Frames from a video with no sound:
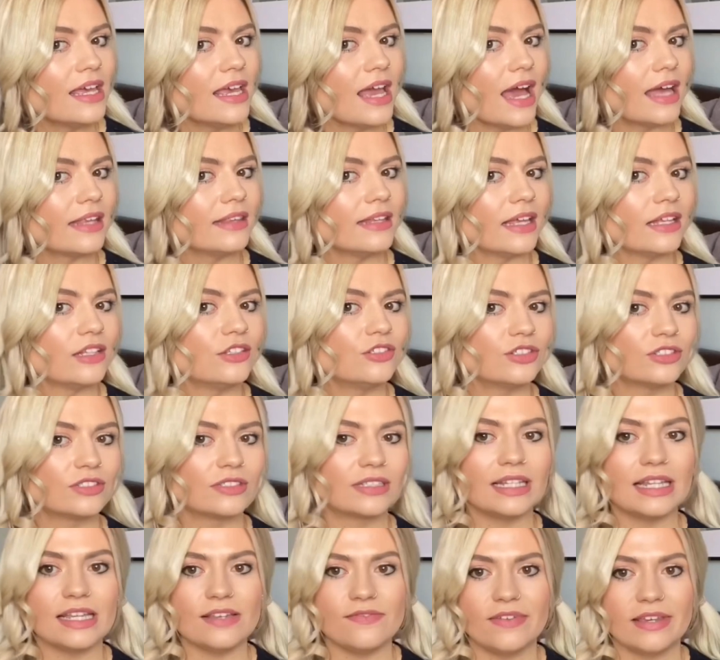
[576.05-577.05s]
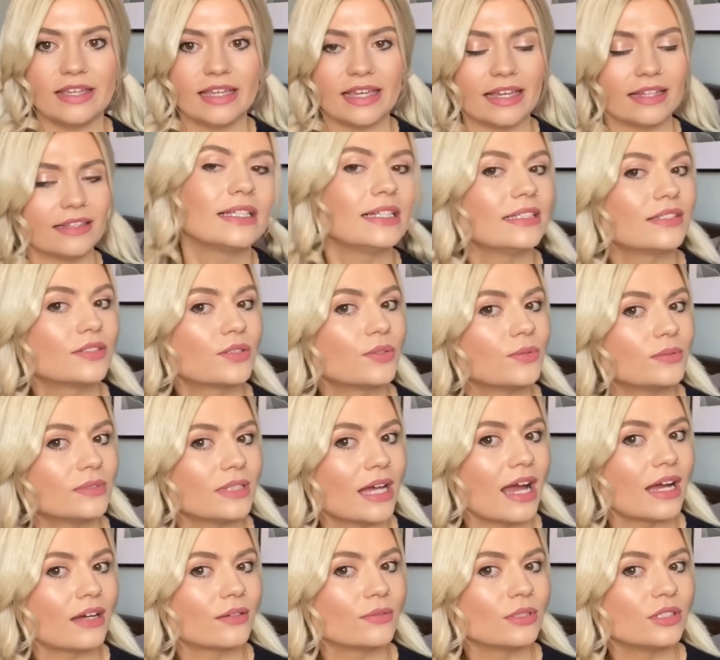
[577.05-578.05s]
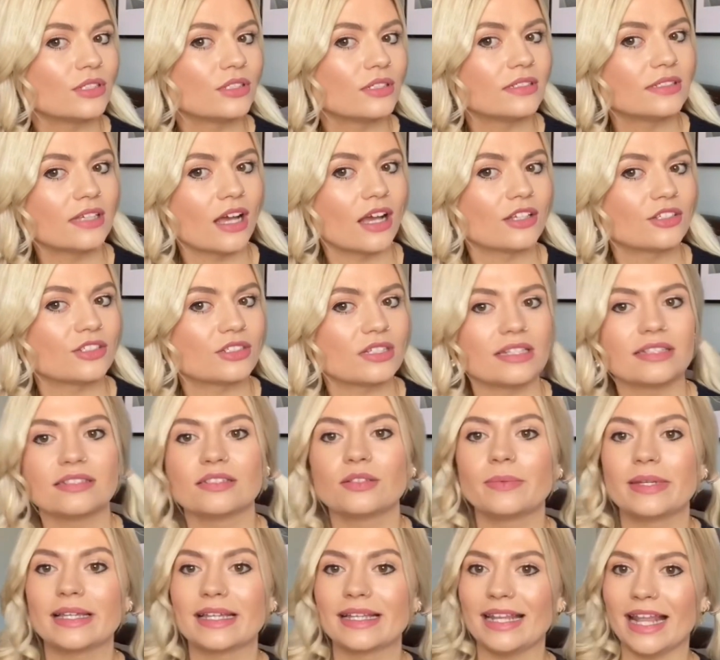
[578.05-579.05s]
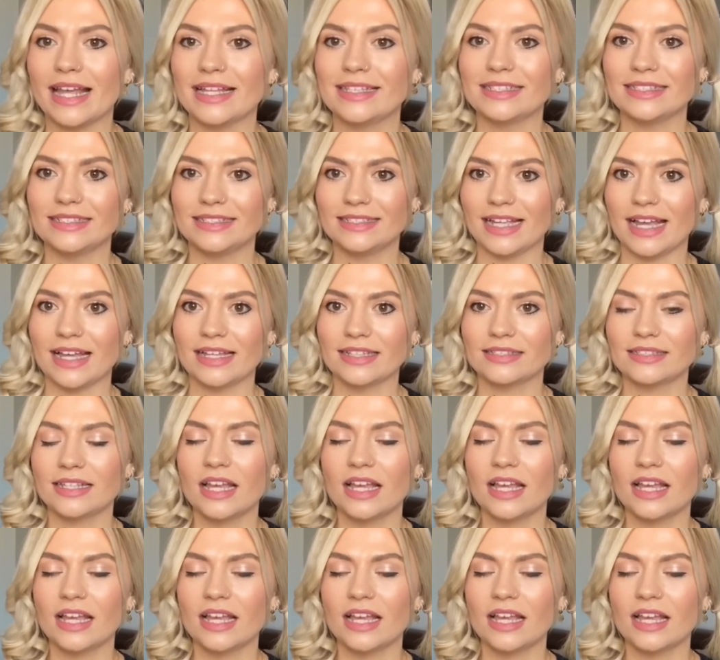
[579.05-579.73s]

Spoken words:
and then just leaving it till it's cooled down to touch it so we can let it set.